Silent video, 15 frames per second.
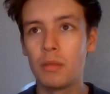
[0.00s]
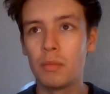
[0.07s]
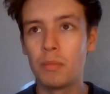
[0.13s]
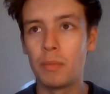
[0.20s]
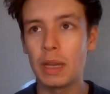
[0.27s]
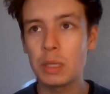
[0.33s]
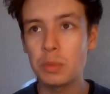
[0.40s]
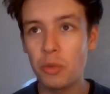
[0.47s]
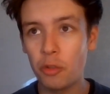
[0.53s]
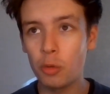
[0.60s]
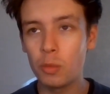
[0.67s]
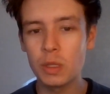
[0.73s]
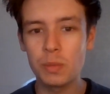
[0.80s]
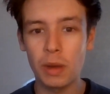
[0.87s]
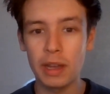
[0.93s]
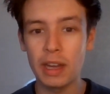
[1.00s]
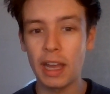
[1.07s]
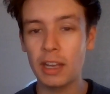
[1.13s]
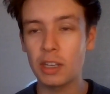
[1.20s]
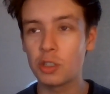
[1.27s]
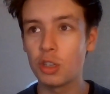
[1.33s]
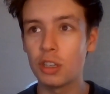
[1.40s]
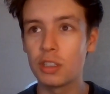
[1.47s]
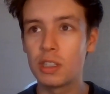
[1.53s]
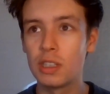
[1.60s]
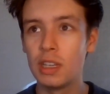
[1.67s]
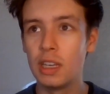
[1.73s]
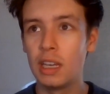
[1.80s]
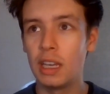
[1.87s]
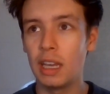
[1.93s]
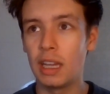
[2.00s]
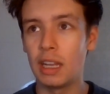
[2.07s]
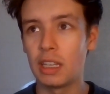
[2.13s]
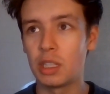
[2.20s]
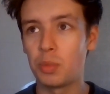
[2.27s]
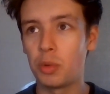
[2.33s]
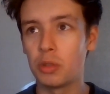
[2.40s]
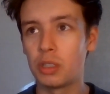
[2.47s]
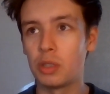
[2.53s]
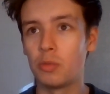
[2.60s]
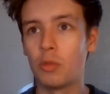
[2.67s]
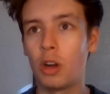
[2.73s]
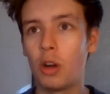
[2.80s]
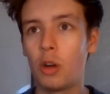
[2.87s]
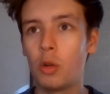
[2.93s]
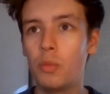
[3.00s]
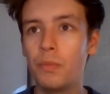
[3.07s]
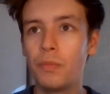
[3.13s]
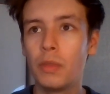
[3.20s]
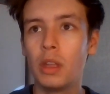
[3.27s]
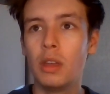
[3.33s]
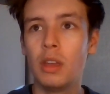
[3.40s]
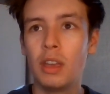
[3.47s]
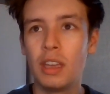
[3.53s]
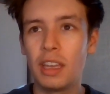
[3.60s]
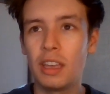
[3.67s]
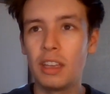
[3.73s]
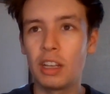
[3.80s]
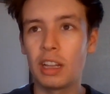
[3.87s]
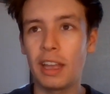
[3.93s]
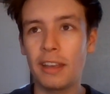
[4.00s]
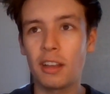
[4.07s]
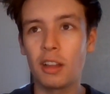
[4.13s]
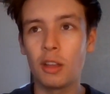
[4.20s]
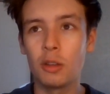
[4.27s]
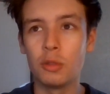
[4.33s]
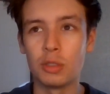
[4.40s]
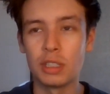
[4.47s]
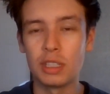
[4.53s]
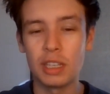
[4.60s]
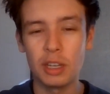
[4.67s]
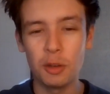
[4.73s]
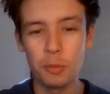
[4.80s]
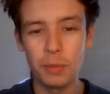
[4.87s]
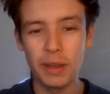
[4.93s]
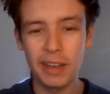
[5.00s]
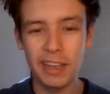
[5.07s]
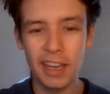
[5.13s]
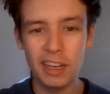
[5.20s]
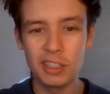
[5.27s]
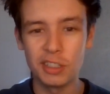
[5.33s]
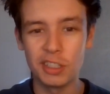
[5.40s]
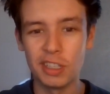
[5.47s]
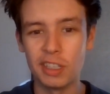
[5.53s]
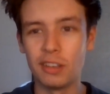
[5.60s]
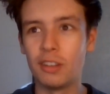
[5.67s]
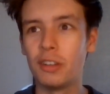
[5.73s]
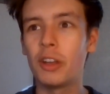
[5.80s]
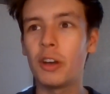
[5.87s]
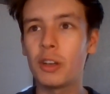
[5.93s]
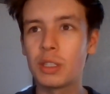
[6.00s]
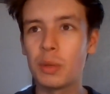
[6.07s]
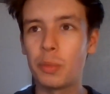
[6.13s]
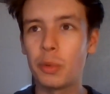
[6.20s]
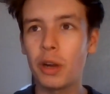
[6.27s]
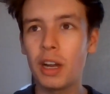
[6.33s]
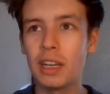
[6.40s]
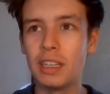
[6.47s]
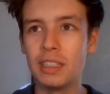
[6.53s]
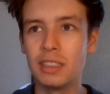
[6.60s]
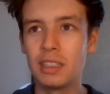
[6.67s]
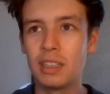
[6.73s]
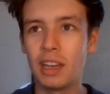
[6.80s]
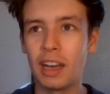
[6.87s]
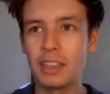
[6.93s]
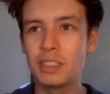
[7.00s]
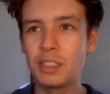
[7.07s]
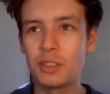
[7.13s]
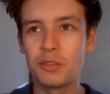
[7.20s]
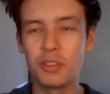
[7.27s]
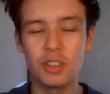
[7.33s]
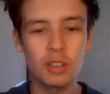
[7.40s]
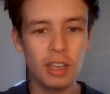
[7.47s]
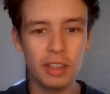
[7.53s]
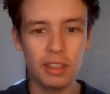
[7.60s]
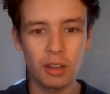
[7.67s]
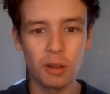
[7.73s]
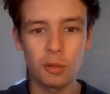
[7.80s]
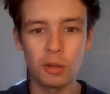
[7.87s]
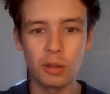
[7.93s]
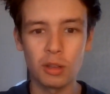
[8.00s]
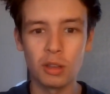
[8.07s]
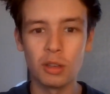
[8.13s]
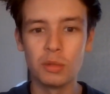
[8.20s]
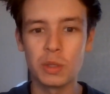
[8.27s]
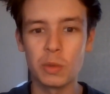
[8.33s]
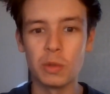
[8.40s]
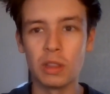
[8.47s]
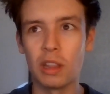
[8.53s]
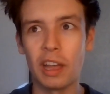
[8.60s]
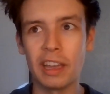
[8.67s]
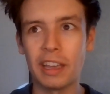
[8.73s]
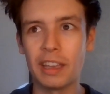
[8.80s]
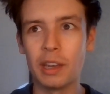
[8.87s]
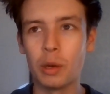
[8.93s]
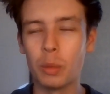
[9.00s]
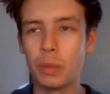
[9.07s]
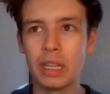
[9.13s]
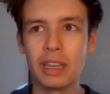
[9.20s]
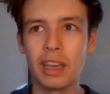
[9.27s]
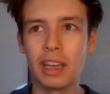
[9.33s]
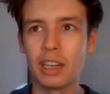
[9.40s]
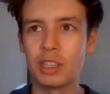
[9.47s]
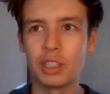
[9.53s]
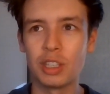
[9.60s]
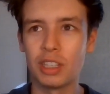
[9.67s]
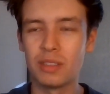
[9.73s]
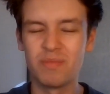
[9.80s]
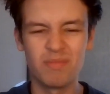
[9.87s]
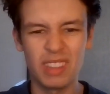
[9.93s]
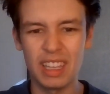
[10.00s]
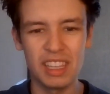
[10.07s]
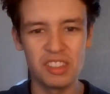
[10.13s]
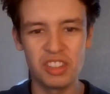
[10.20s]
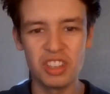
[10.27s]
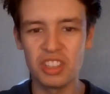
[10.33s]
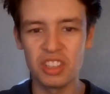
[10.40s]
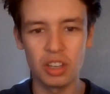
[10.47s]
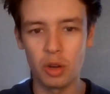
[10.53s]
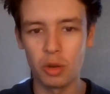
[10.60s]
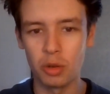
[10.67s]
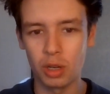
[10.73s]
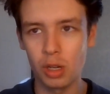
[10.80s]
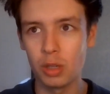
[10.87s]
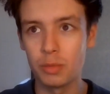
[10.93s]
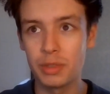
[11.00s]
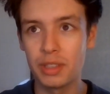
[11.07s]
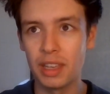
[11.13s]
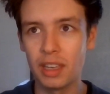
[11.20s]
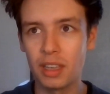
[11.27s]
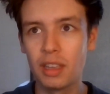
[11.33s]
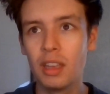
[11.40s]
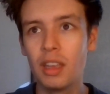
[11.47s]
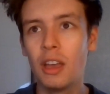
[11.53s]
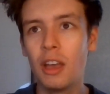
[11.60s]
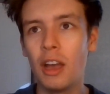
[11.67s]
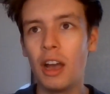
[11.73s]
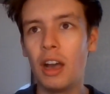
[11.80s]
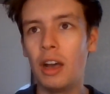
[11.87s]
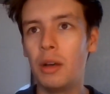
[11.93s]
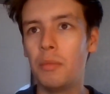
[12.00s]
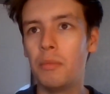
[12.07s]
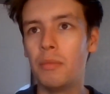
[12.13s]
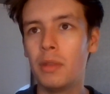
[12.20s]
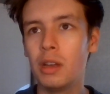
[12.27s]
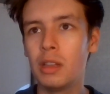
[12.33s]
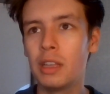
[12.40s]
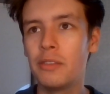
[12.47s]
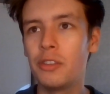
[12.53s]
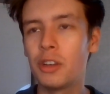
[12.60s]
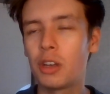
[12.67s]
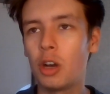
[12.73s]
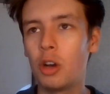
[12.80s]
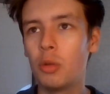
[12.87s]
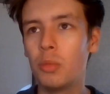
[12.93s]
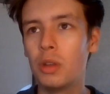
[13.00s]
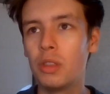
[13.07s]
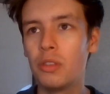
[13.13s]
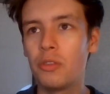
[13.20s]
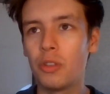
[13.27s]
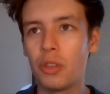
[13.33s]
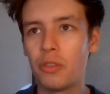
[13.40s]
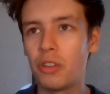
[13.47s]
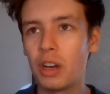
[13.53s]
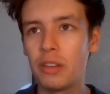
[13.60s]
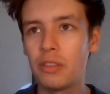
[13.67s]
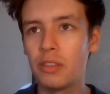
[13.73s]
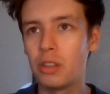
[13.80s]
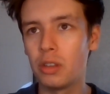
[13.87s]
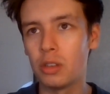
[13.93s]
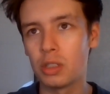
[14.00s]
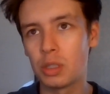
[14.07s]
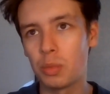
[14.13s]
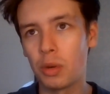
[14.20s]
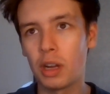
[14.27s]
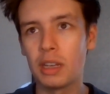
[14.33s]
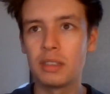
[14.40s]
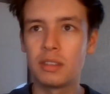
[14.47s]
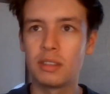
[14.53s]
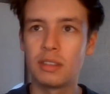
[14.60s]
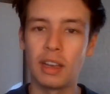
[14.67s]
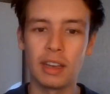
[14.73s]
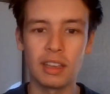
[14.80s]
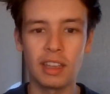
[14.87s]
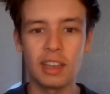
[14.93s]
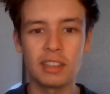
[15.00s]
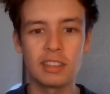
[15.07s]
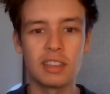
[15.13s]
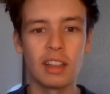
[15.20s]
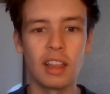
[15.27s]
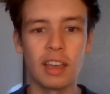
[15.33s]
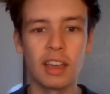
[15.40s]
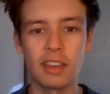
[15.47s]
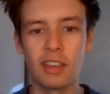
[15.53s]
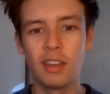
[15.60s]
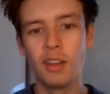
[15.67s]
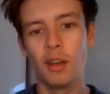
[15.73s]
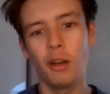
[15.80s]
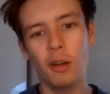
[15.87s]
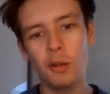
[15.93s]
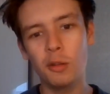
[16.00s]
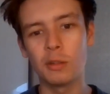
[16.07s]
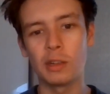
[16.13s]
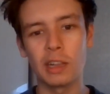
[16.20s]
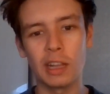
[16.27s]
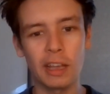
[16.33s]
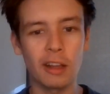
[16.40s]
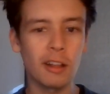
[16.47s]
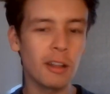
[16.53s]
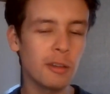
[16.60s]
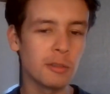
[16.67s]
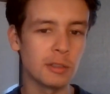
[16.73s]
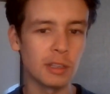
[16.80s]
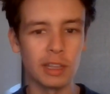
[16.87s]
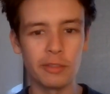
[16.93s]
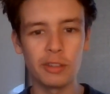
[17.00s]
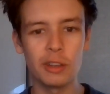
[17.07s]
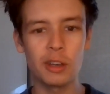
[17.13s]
Best Performance by an Actress in a Supporting Role. Glenn Close, Hillbilly Elegy. Not a surprise. I just feel like the Golden Globes would like Hillbilly Elegy. It's just a Golden Globes thing. Olivia Colman for The Father. Not a surprise. I guess they're like, oh, Glenn Close, Olivia